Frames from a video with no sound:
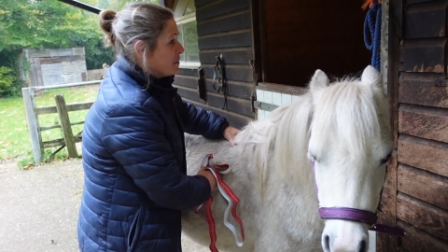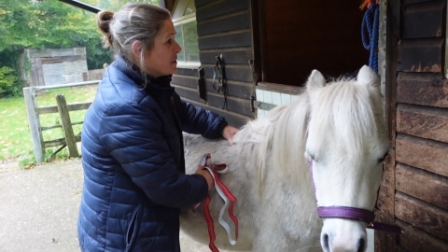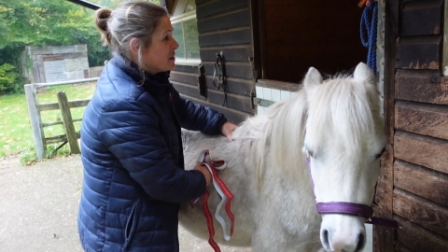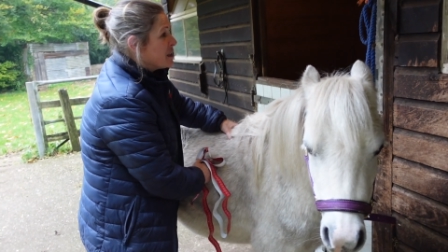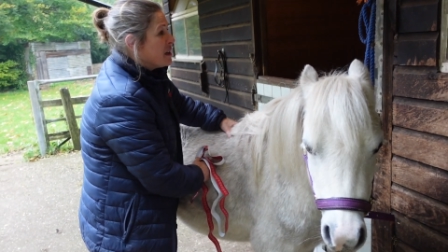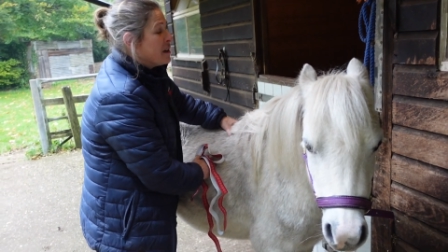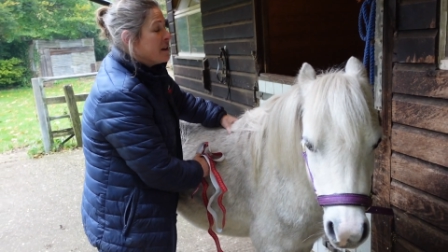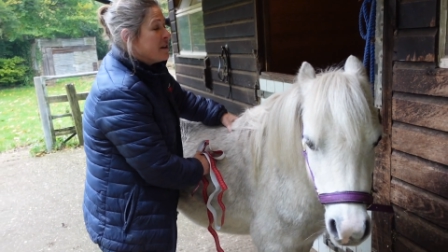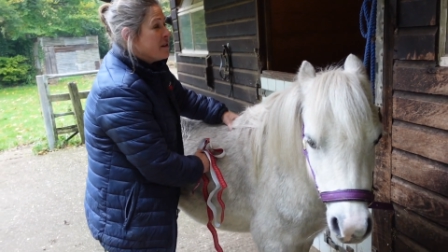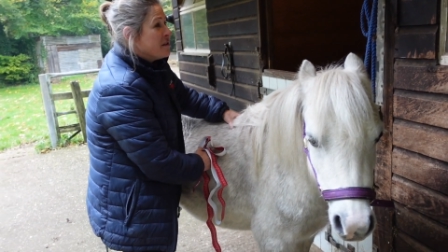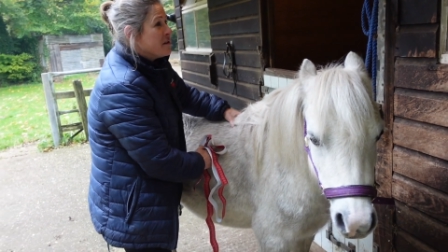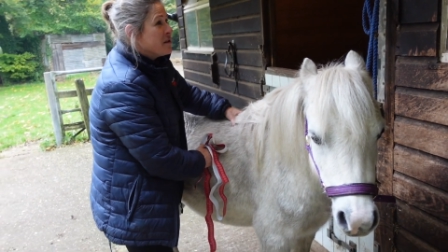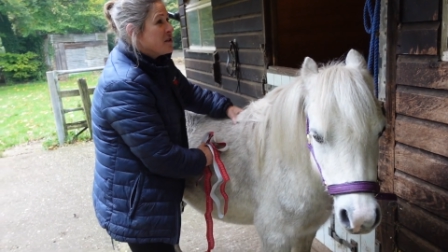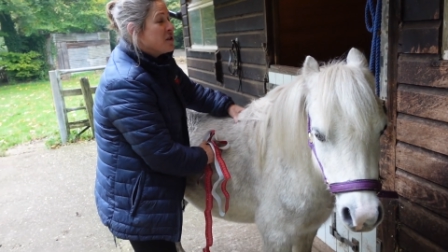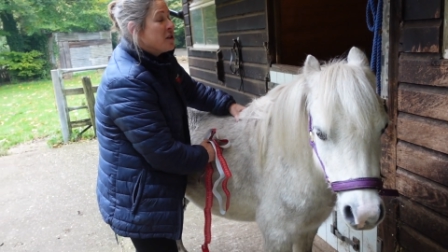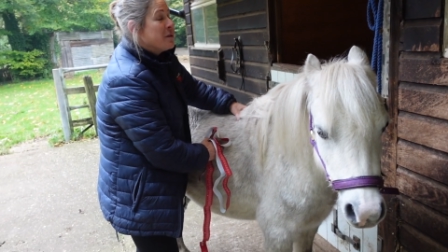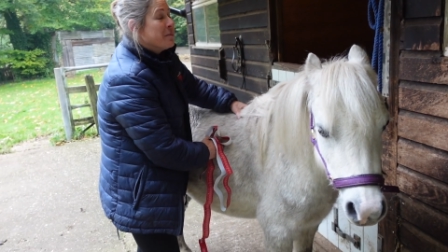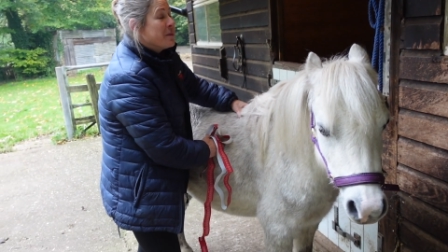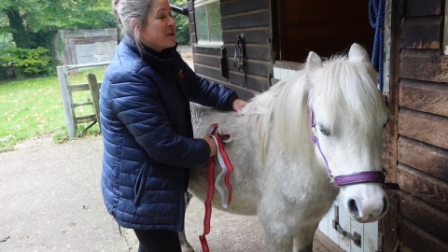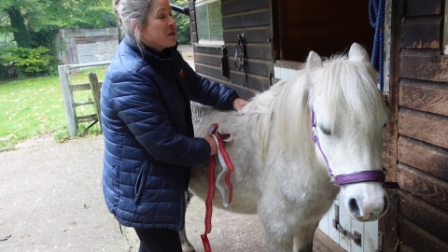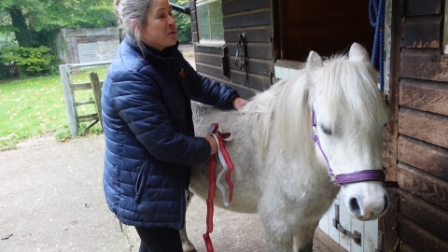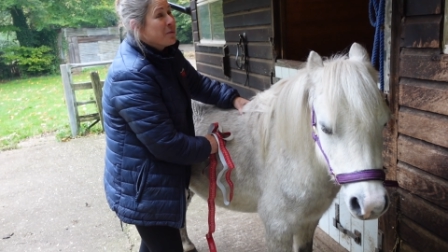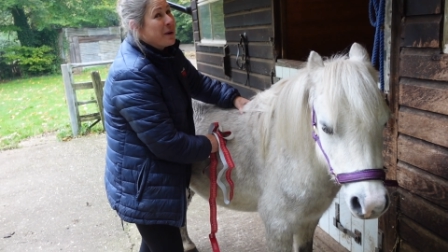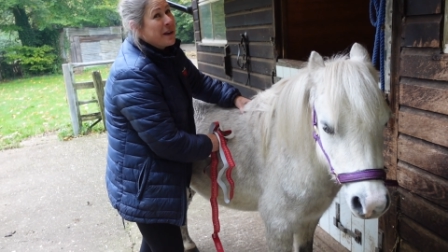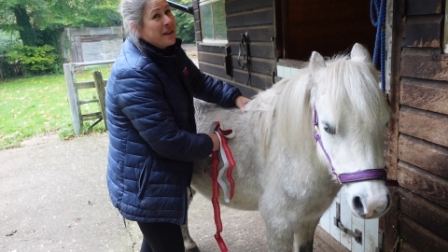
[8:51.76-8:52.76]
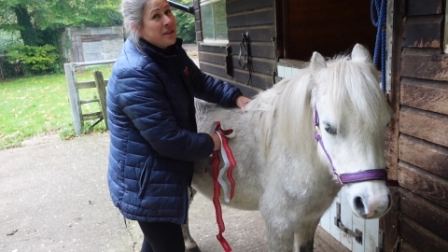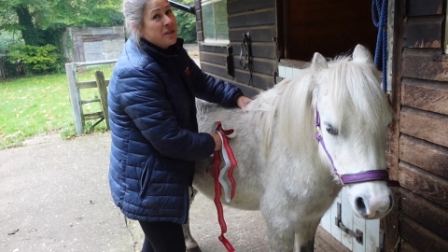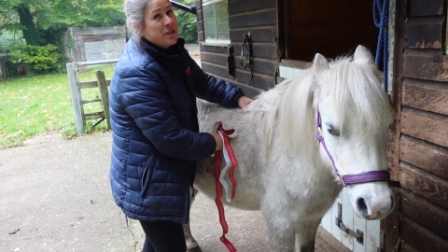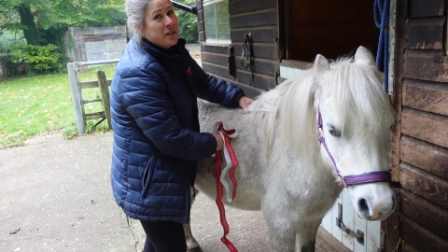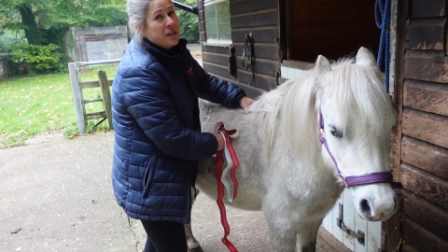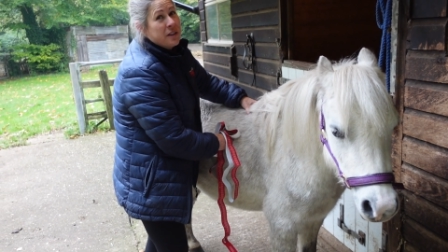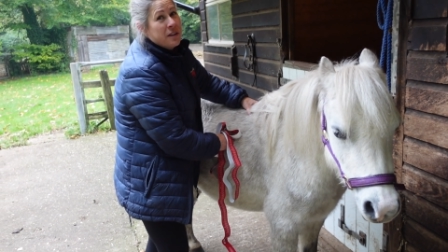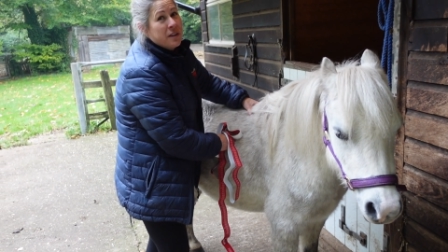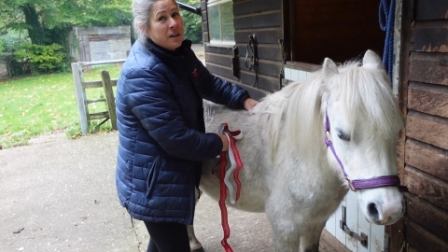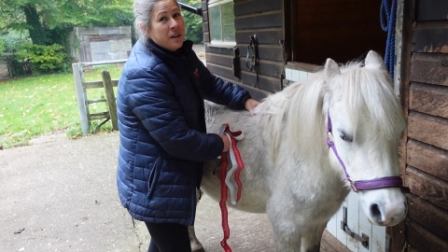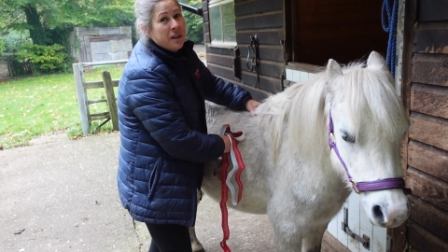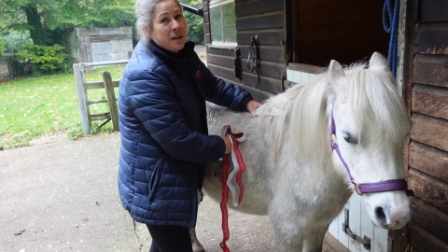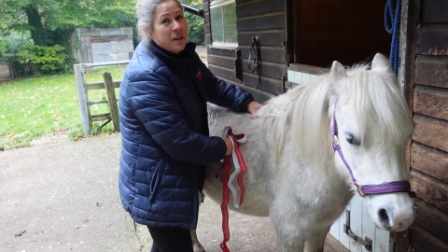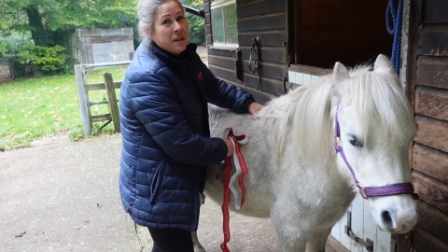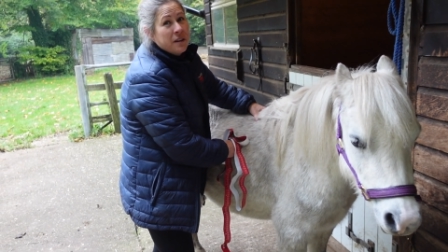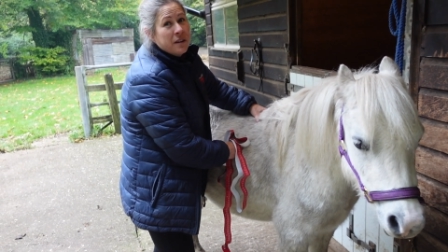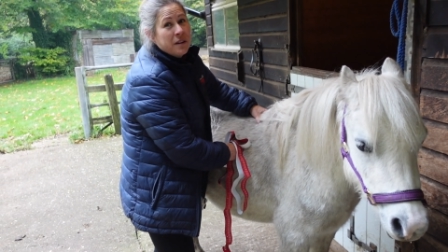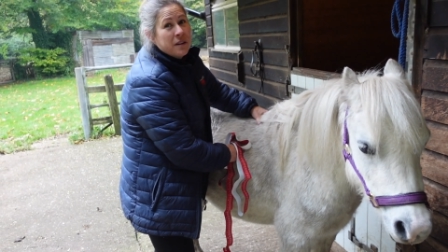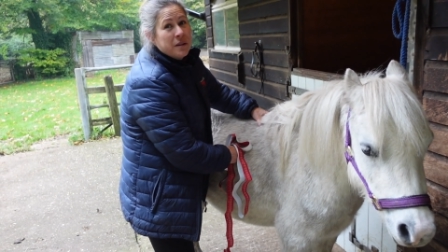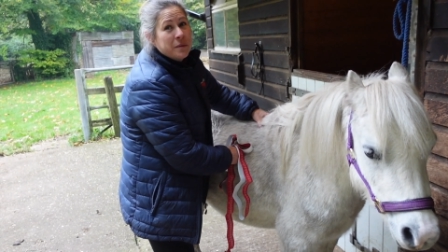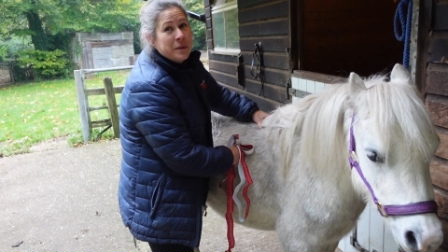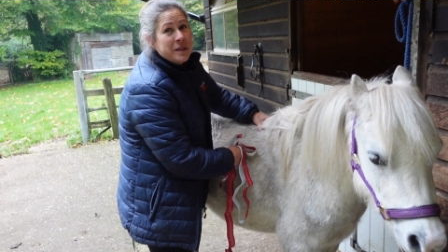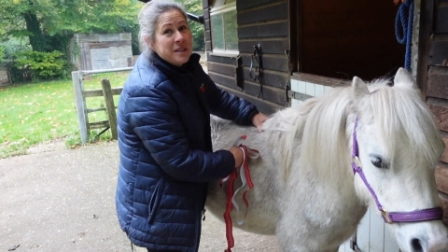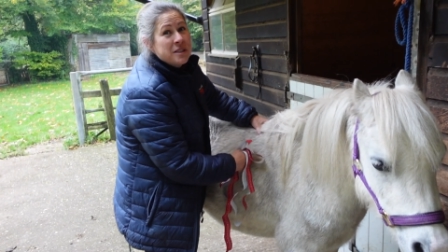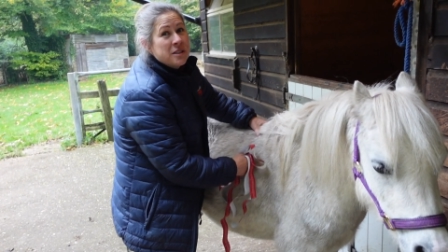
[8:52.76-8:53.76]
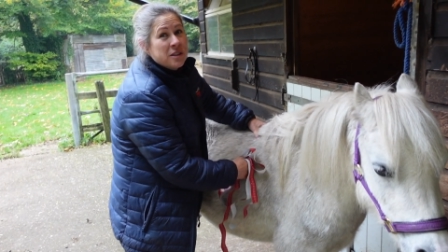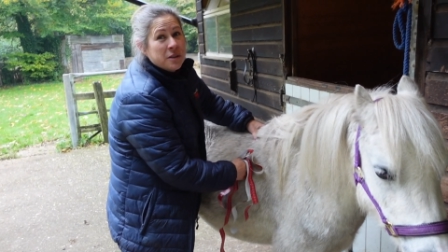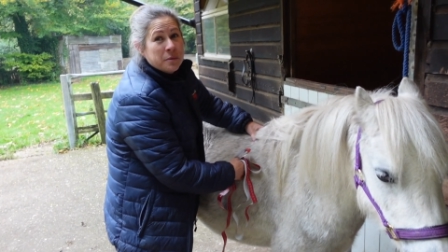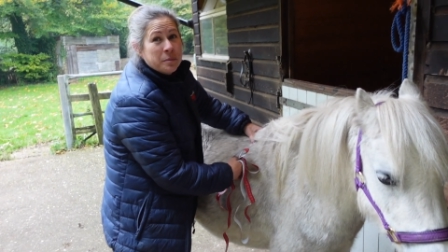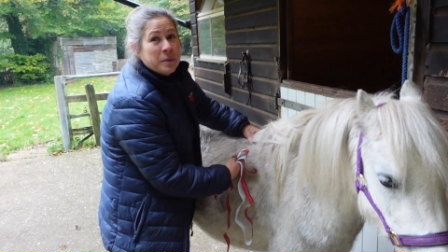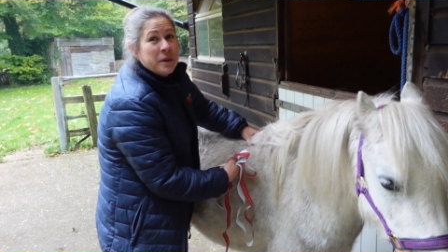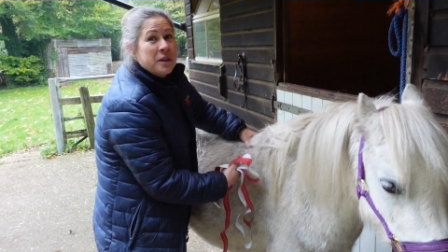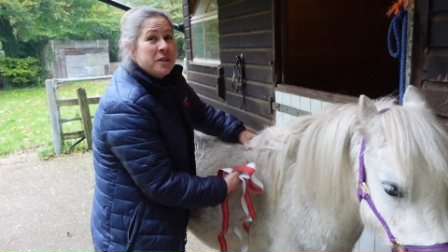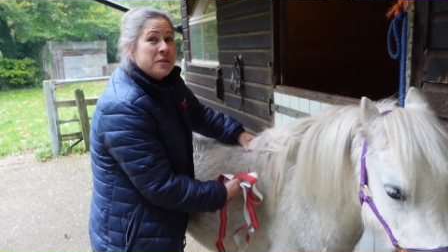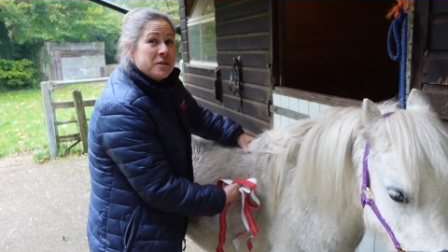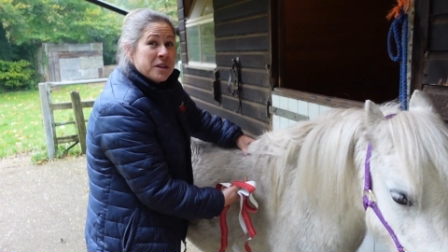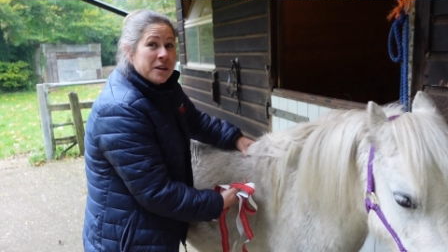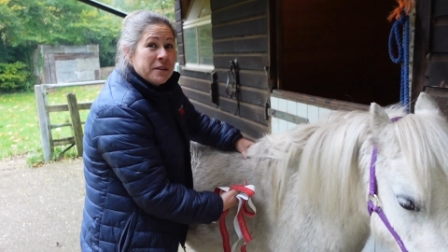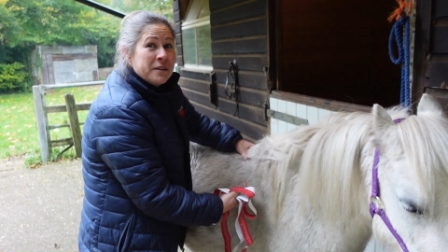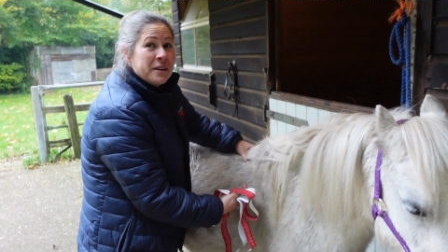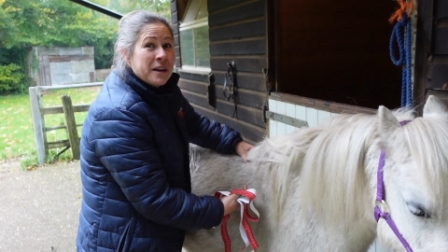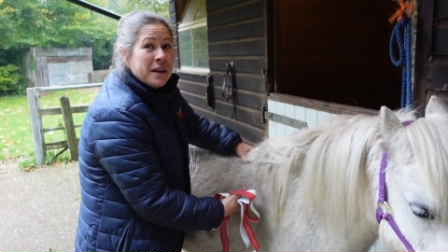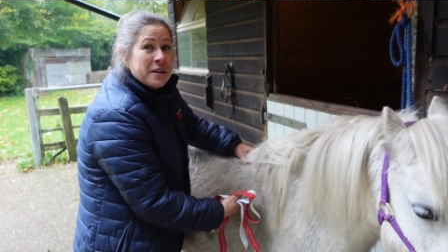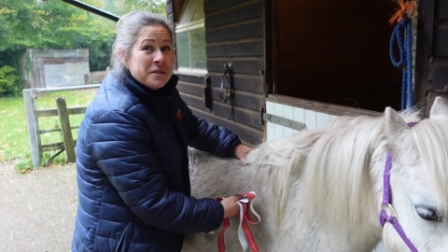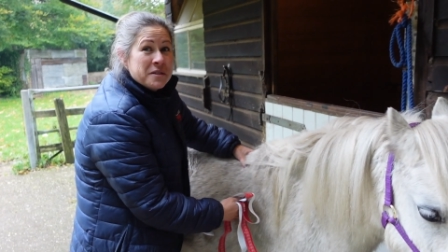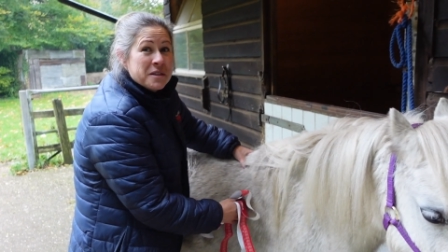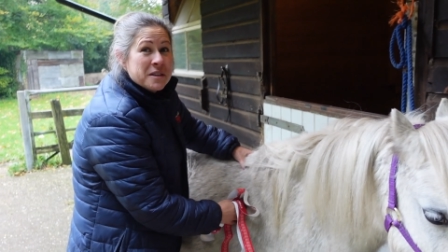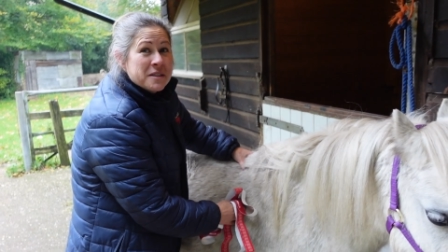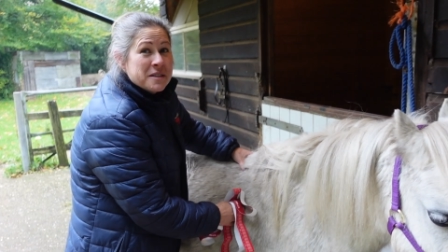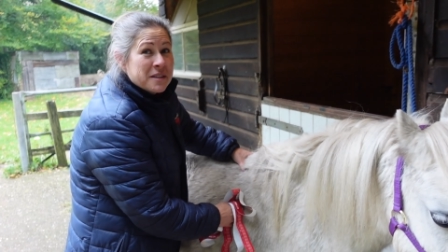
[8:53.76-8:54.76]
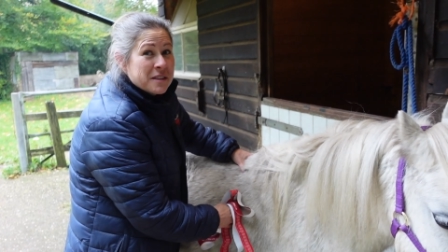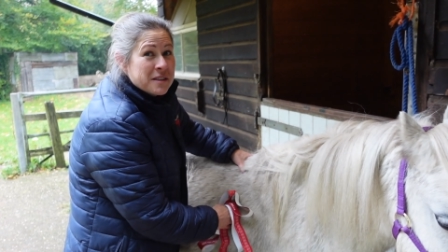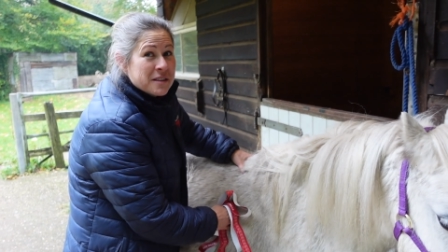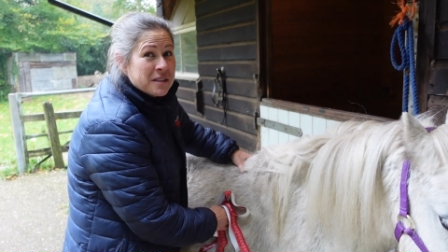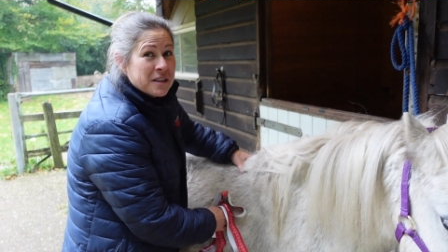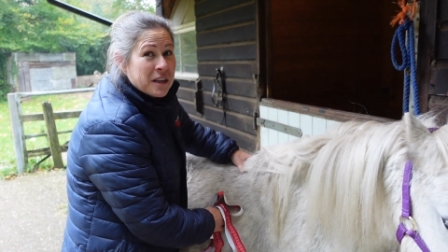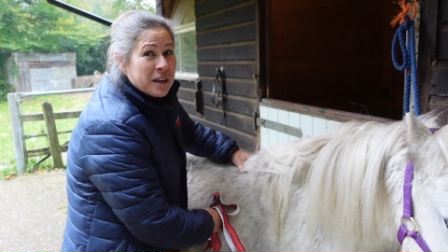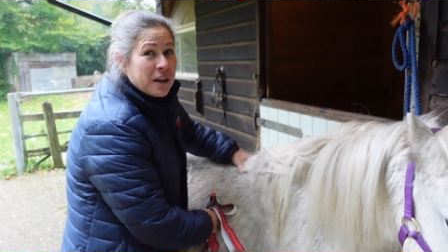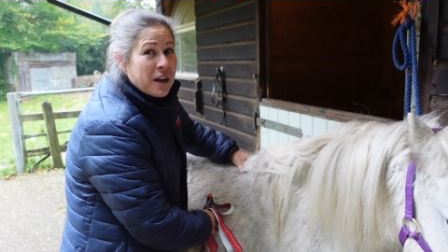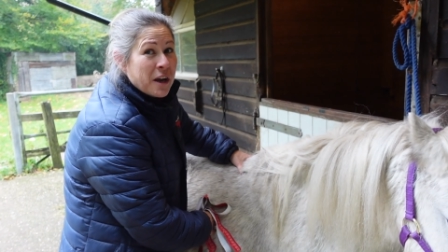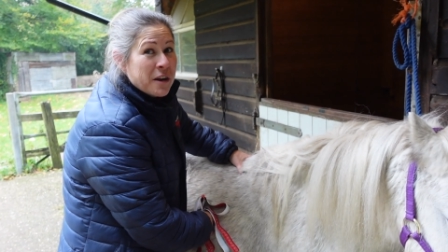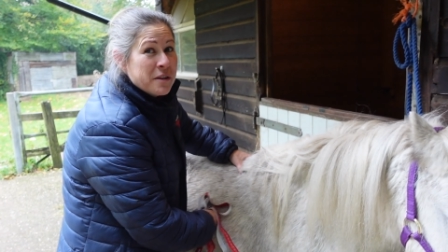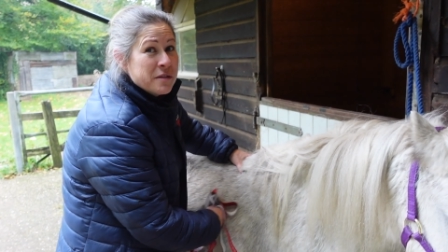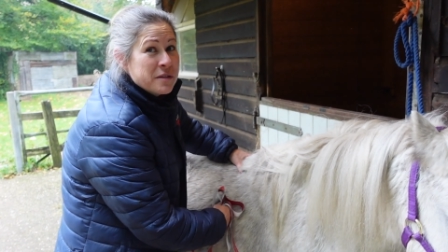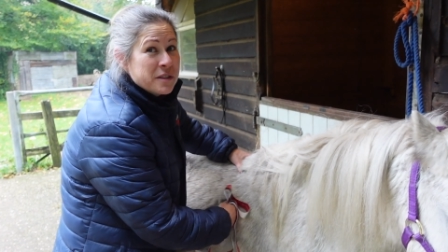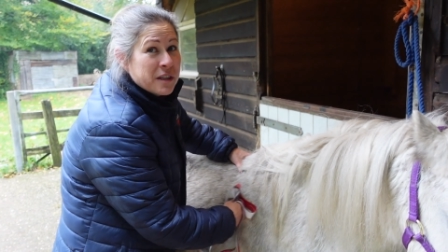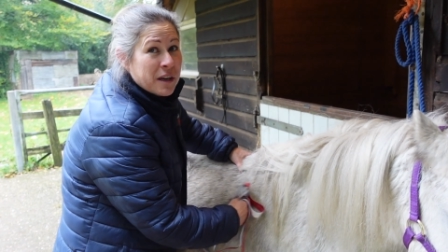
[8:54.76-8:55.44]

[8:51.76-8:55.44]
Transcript: to lose too much weight during the winter, but you don't notice because the coat's